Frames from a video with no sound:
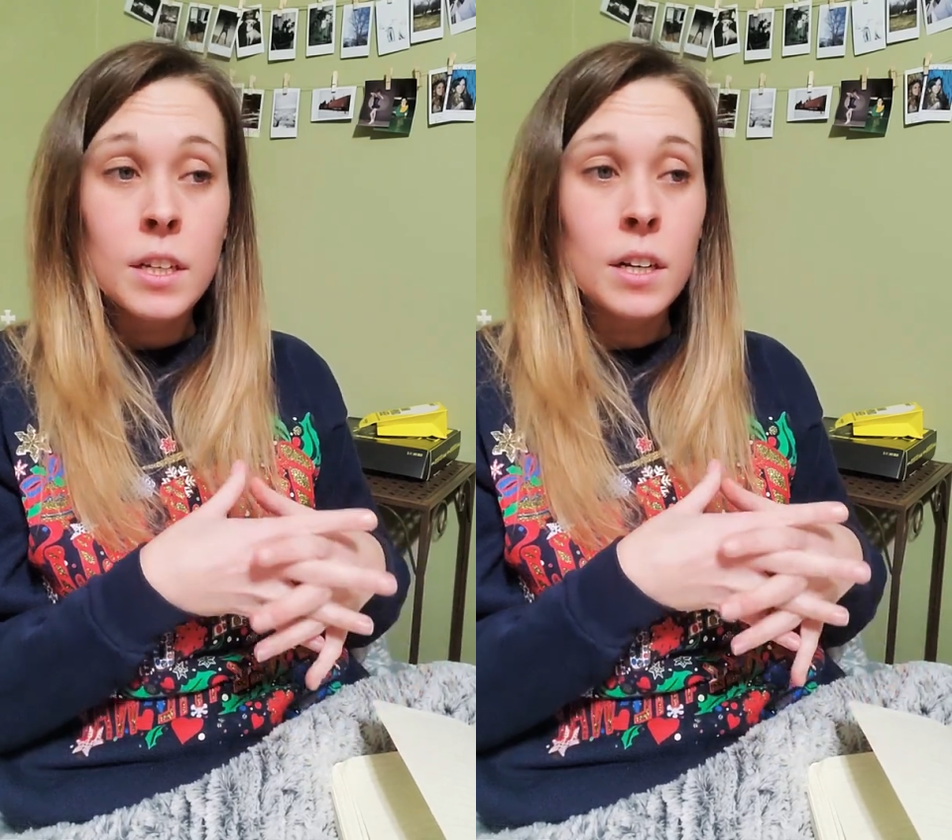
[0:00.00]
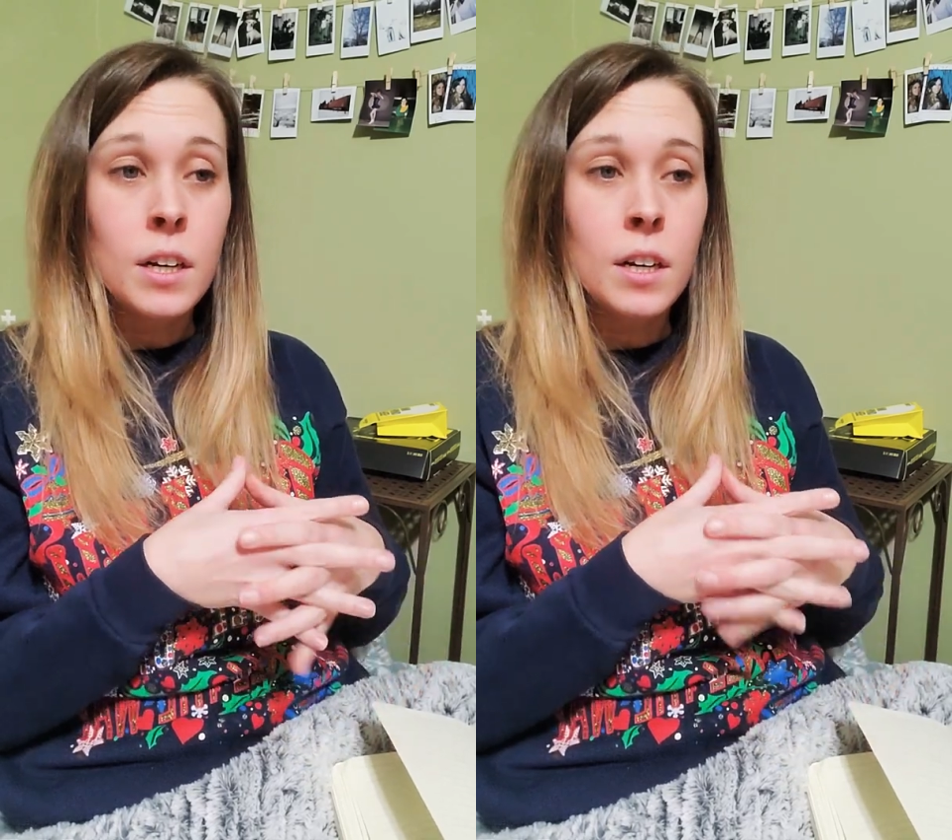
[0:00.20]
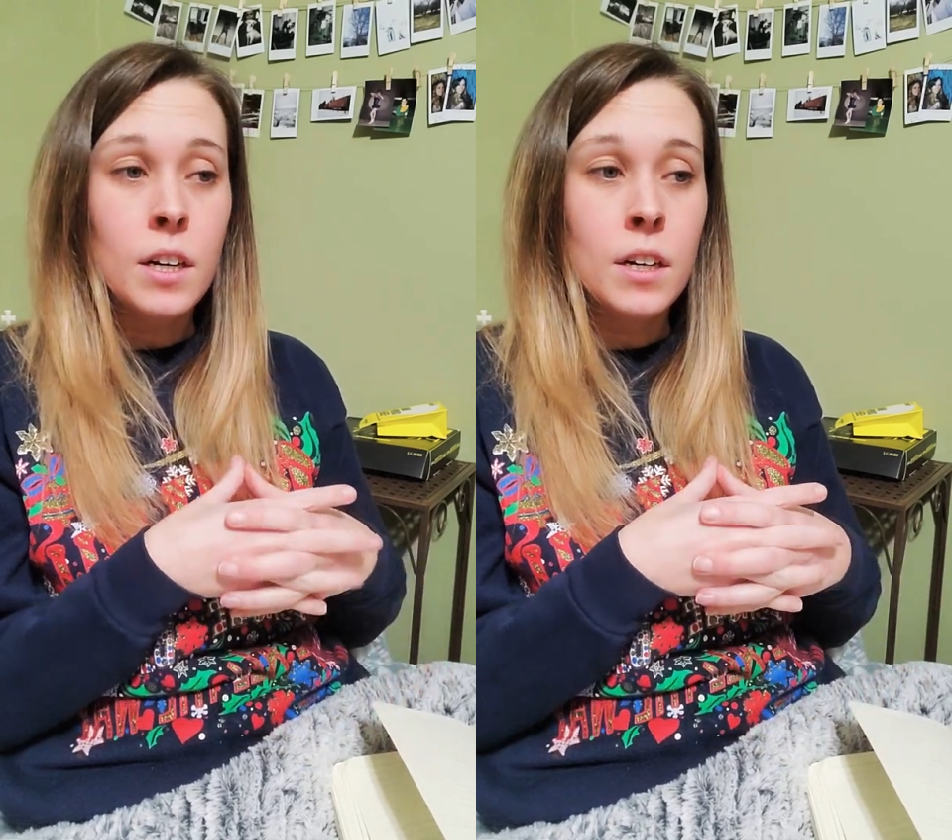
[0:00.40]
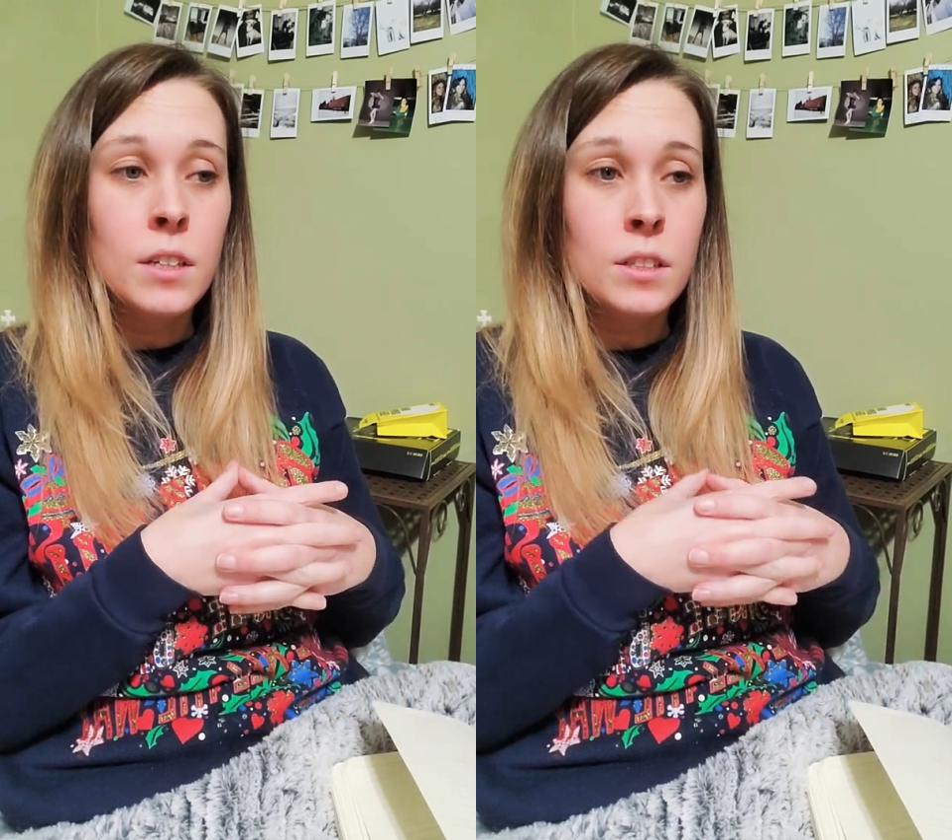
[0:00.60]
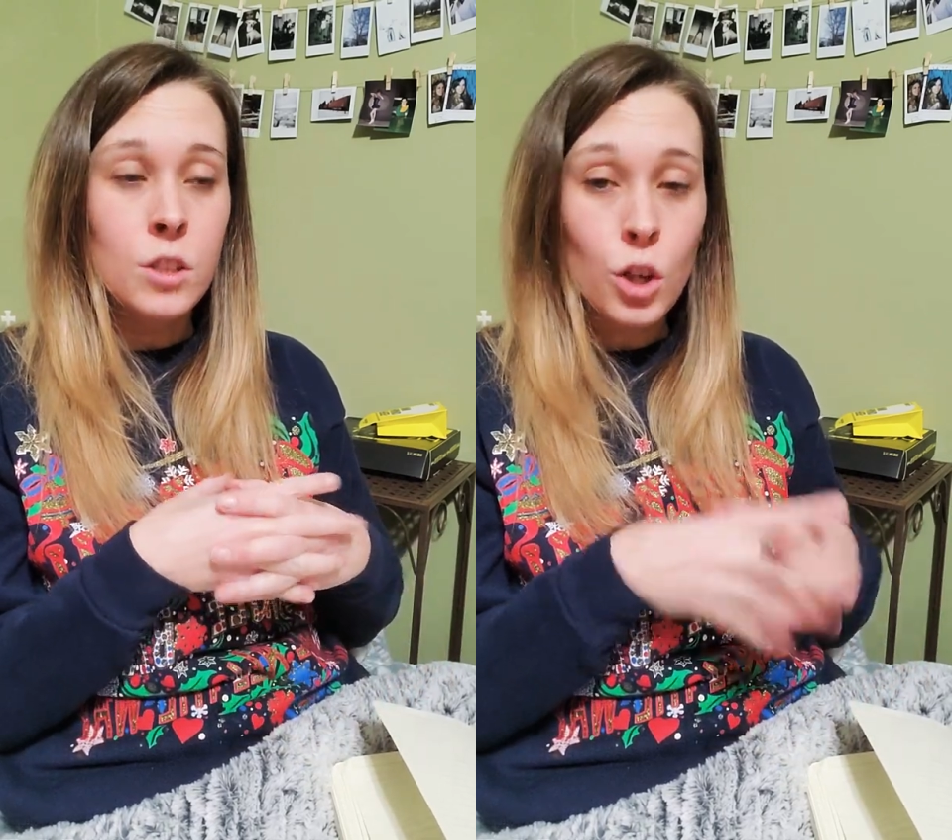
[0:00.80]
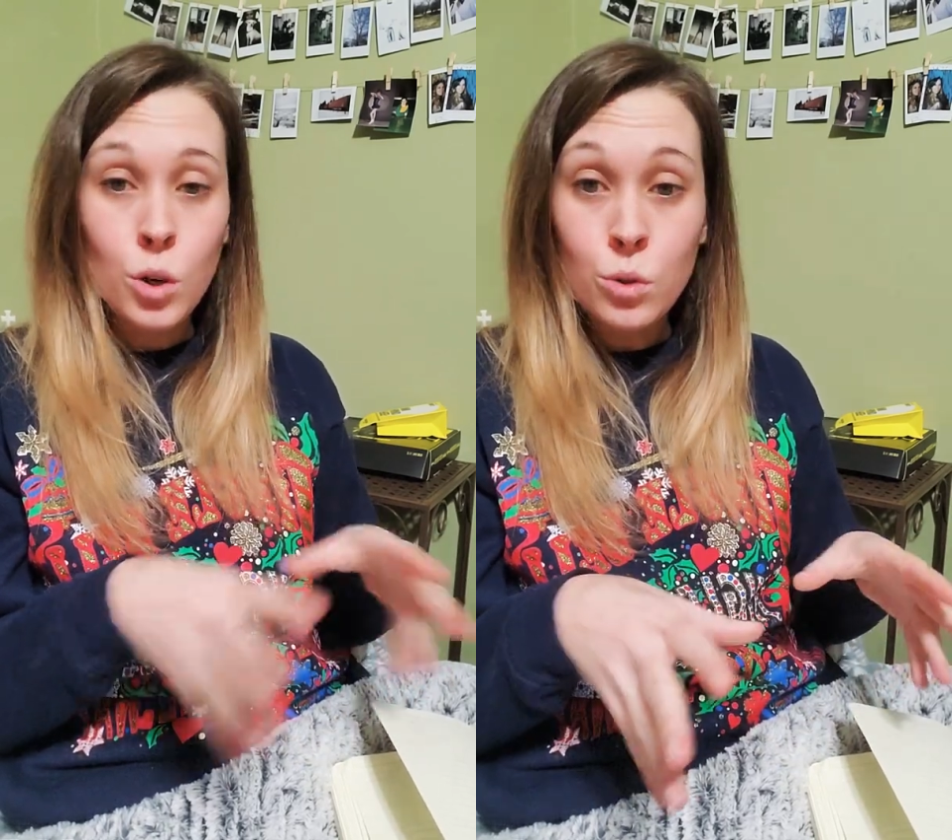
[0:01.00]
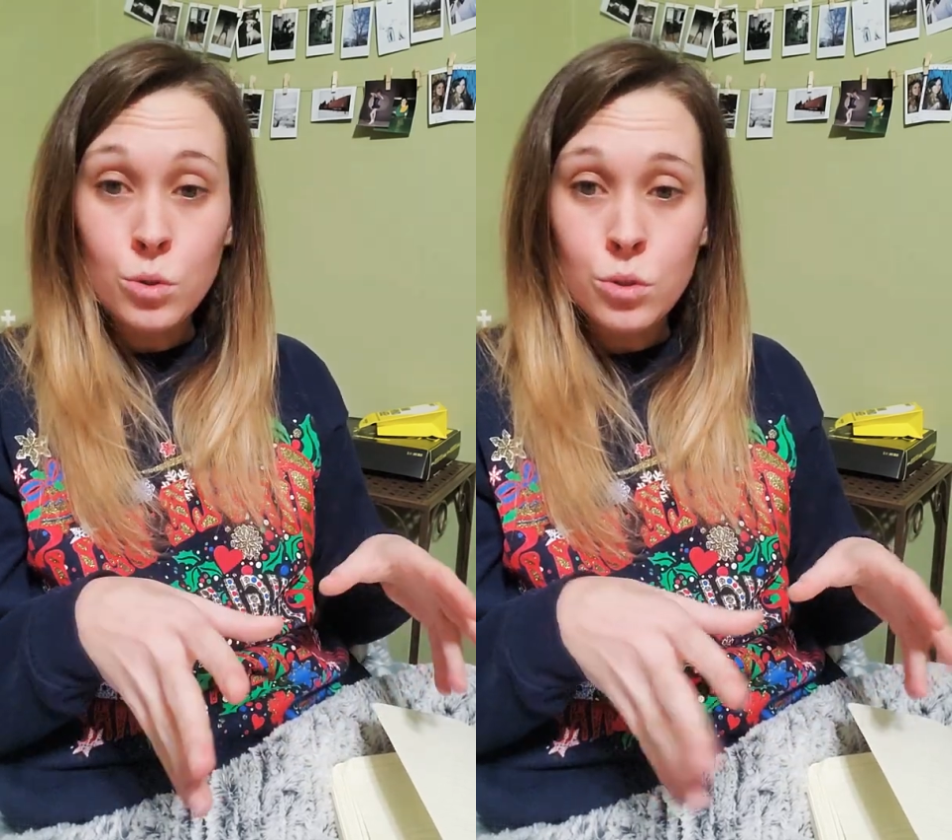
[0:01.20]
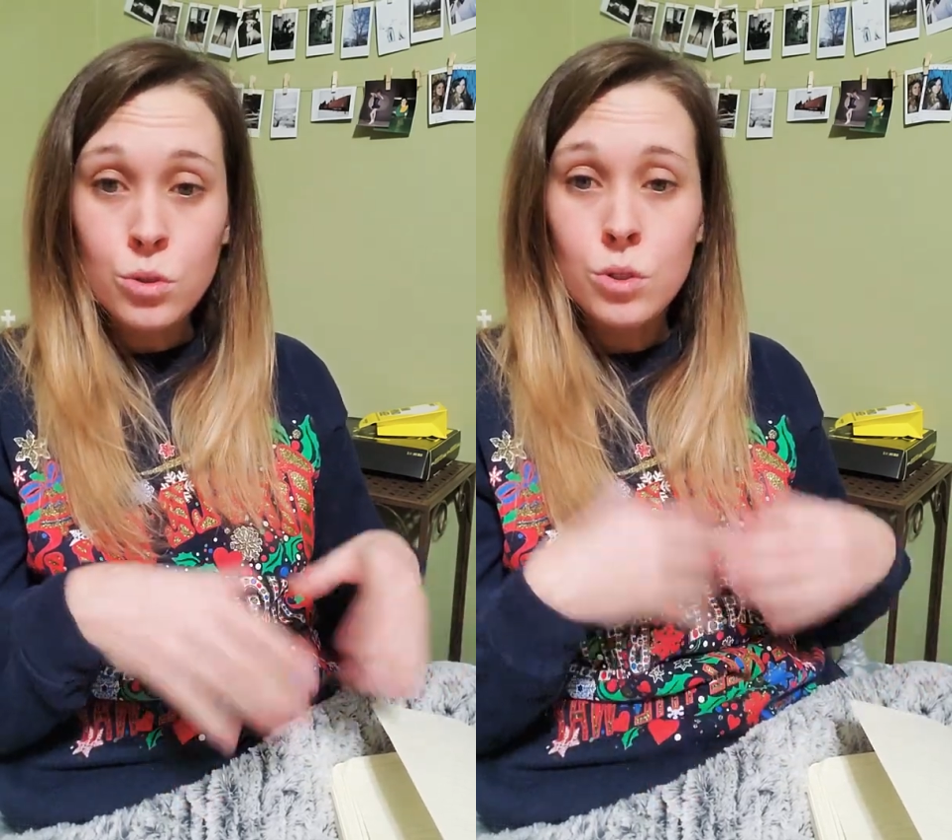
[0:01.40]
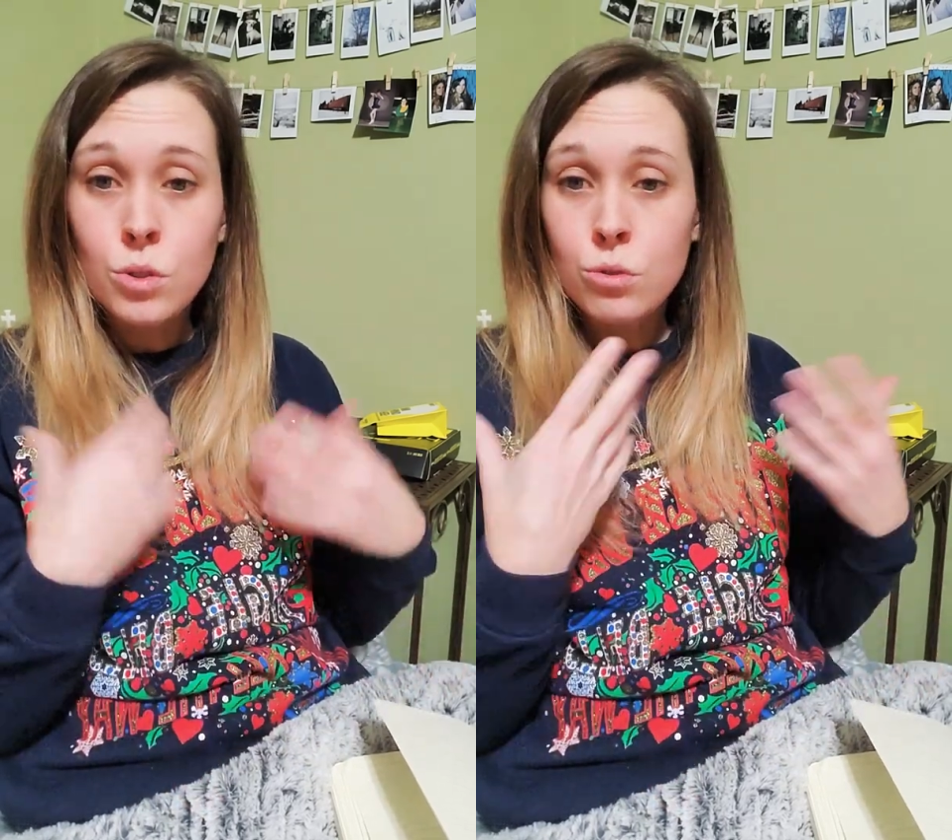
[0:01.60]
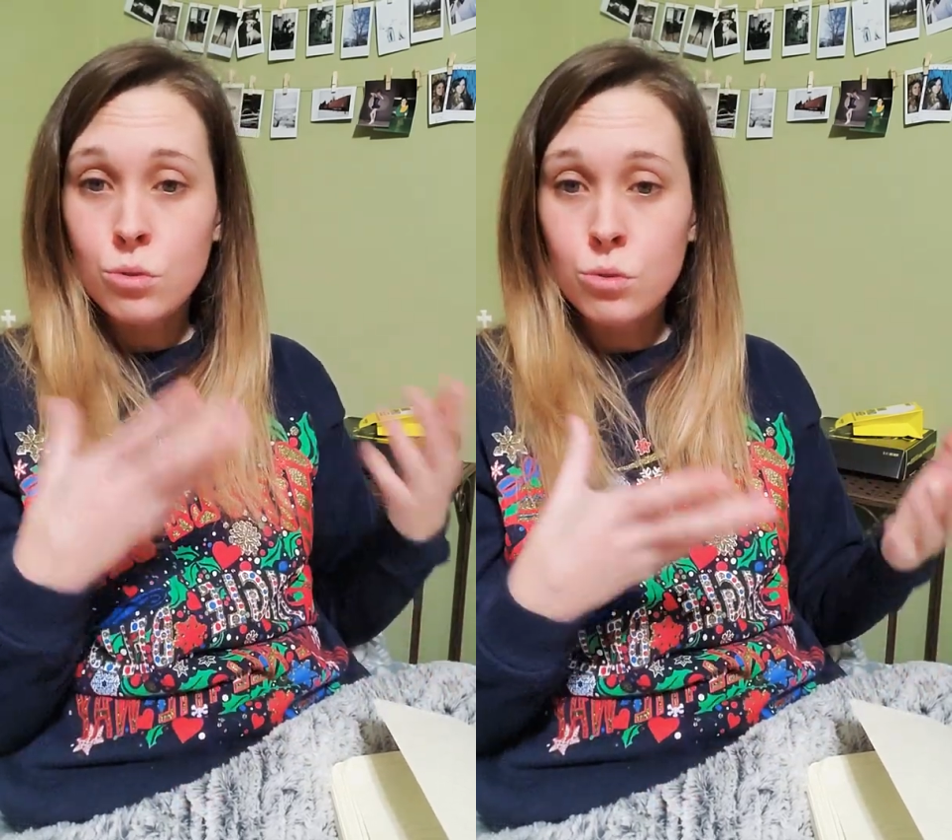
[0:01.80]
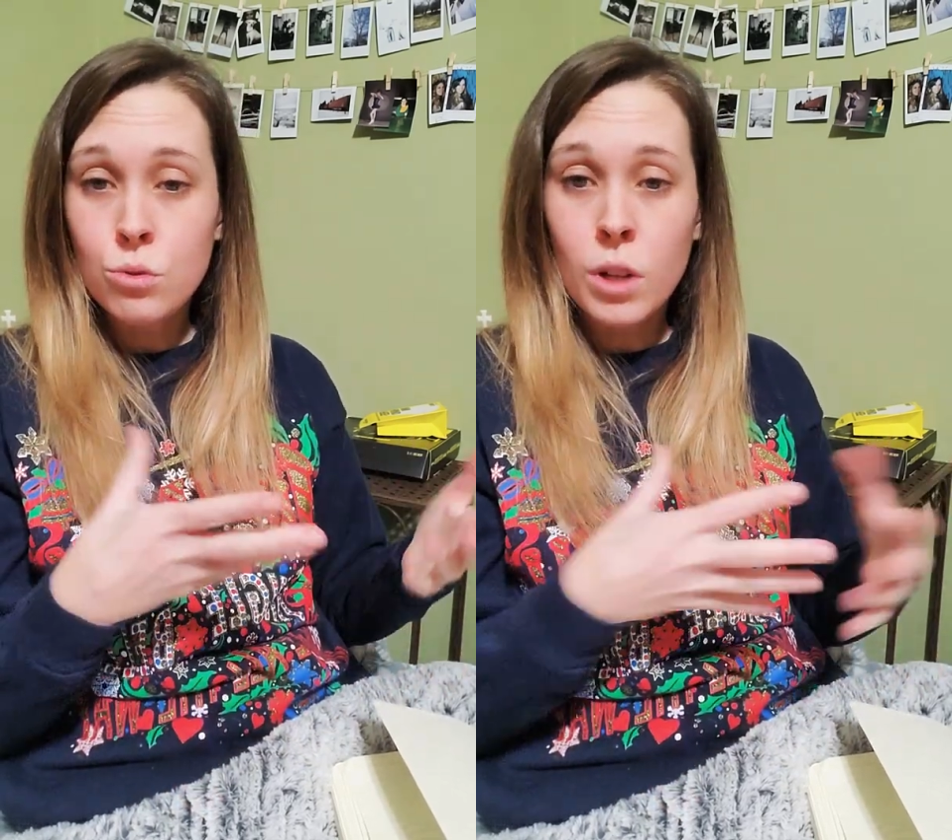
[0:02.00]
clothes, school.